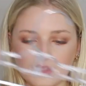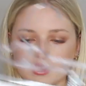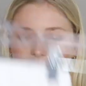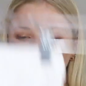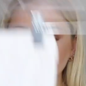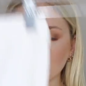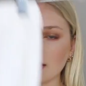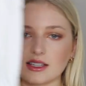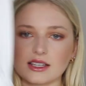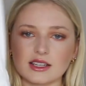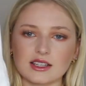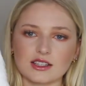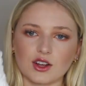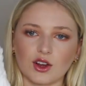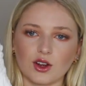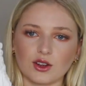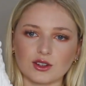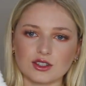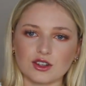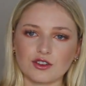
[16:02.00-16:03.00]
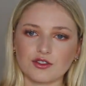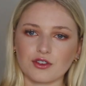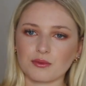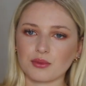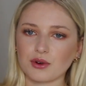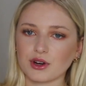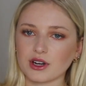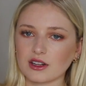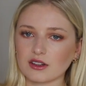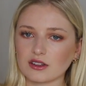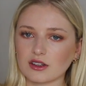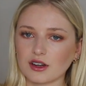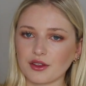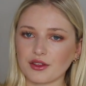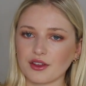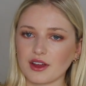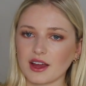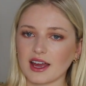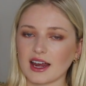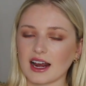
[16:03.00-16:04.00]
This is also from Pretty Little
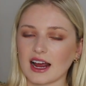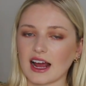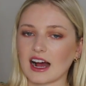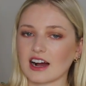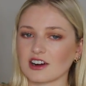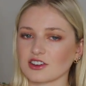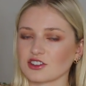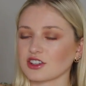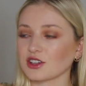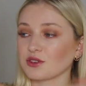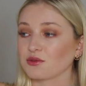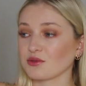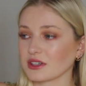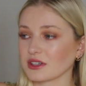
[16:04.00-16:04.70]
Thing, and I actually